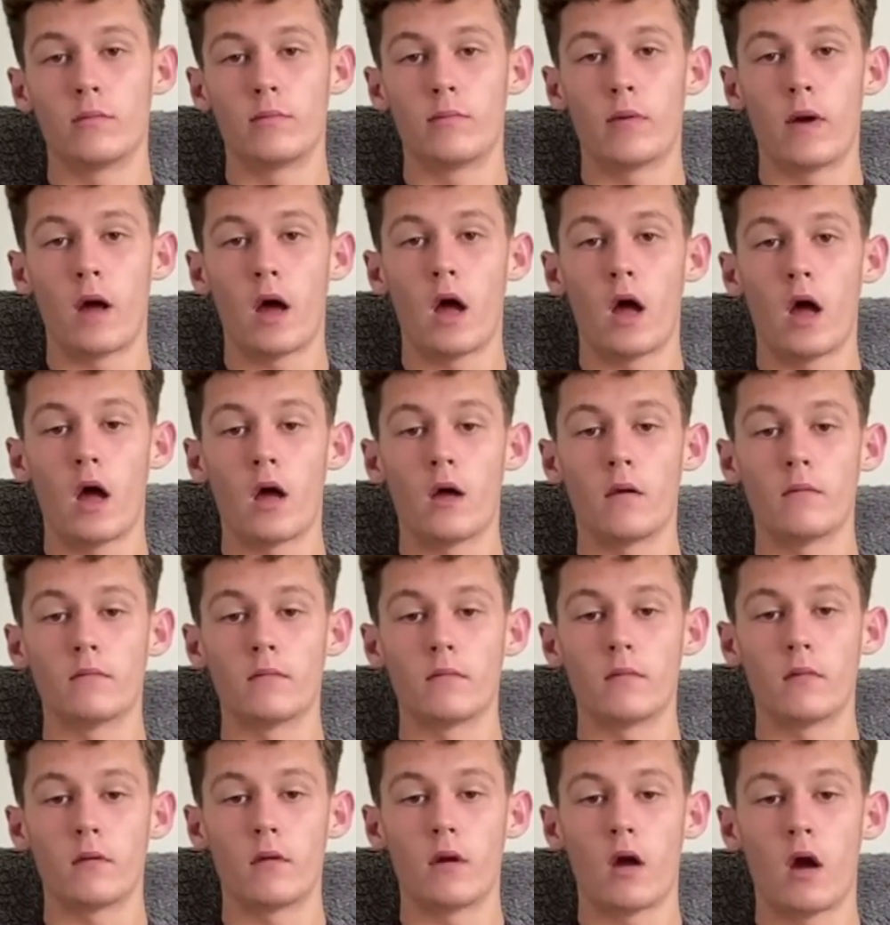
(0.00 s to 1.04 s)
but
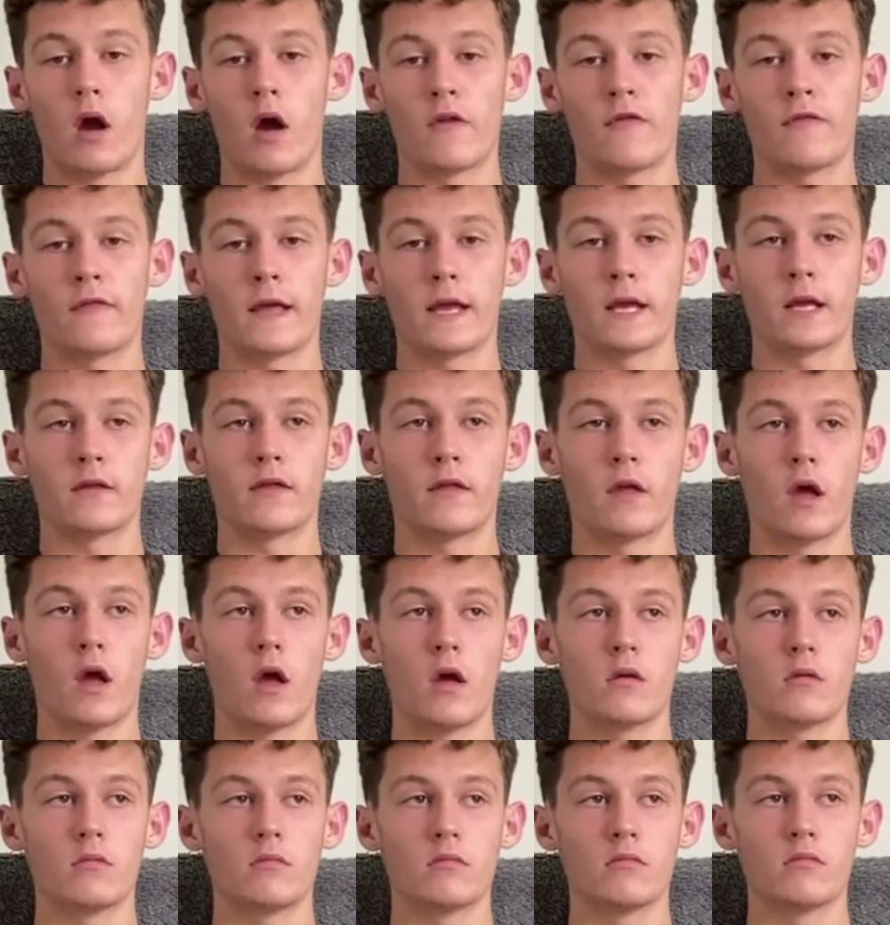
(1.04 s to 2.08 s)
I think
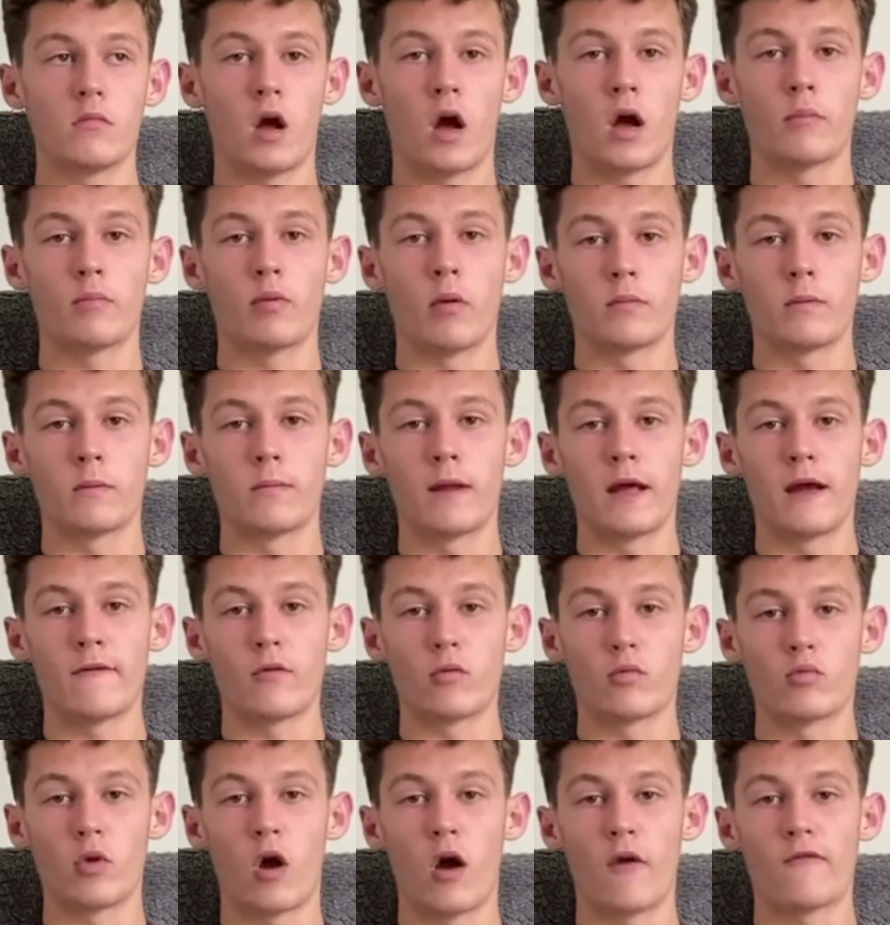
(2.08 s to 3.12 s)
that I probably have
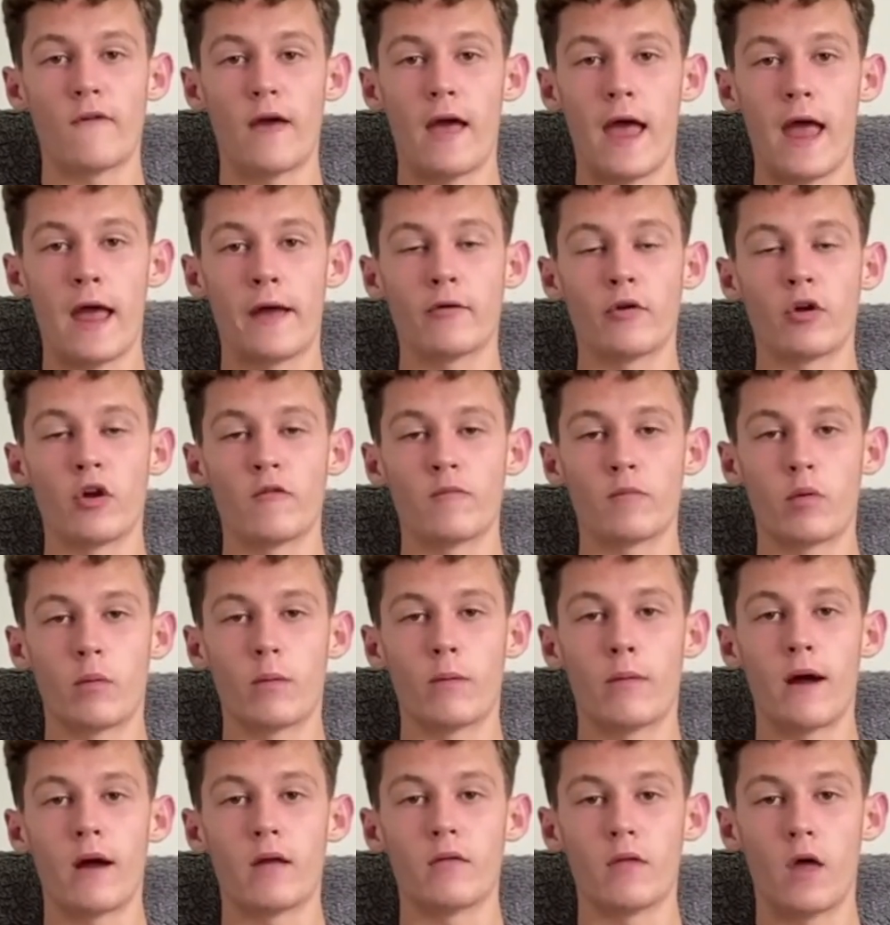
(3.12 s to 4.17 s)
a rough area of
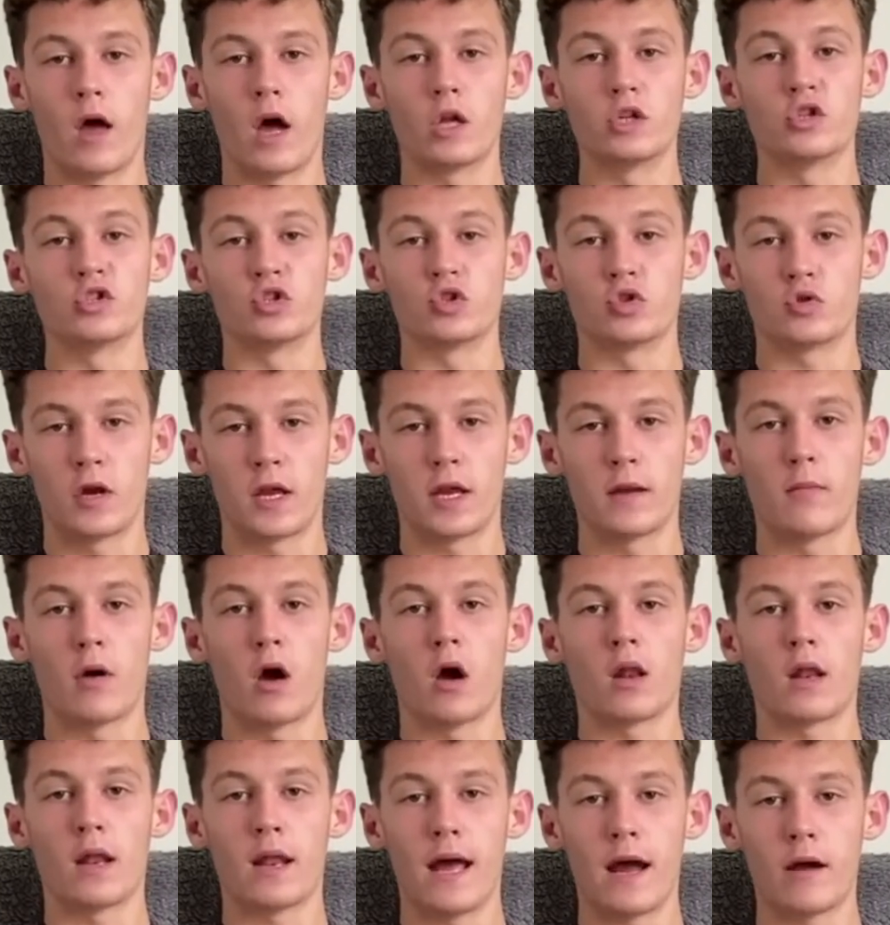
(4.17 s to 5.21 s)
probably around the 120
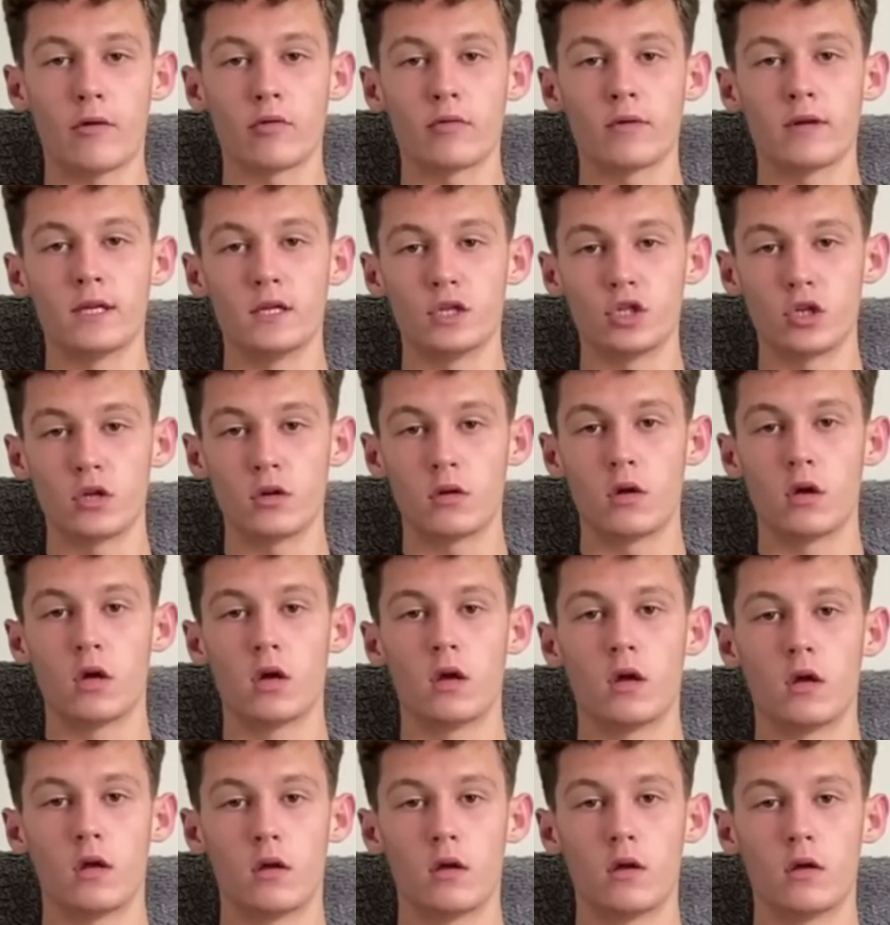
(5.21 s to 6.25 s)
mile an hour region,
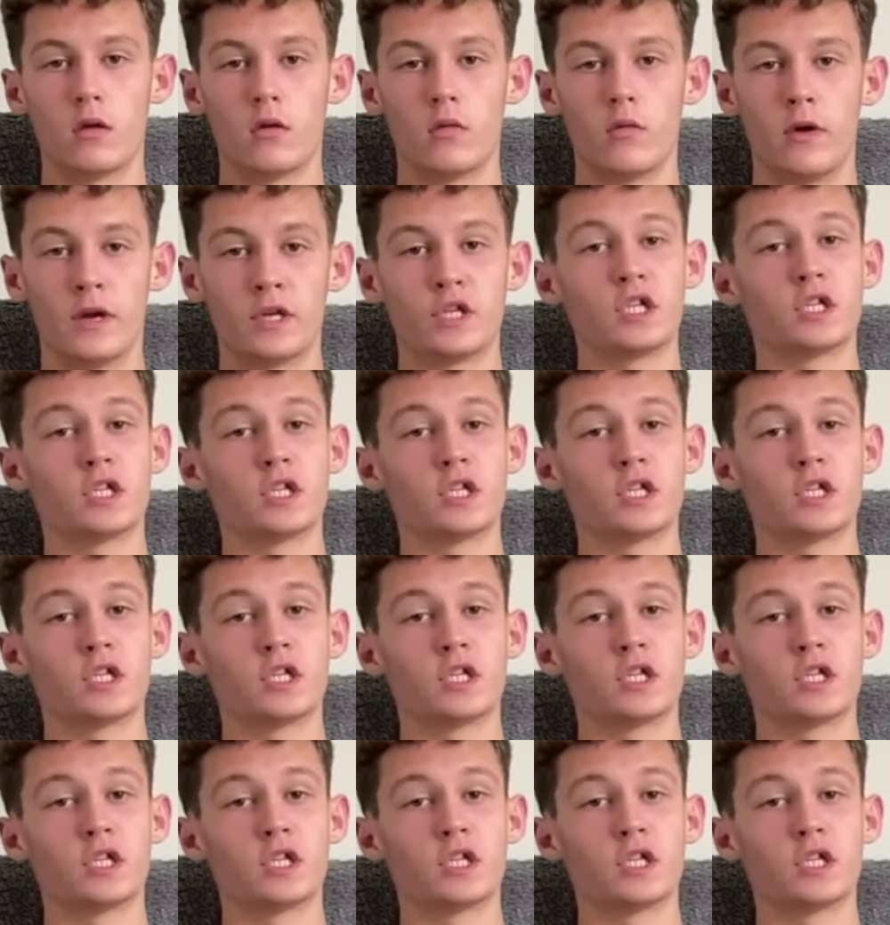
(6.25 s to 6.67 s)
which is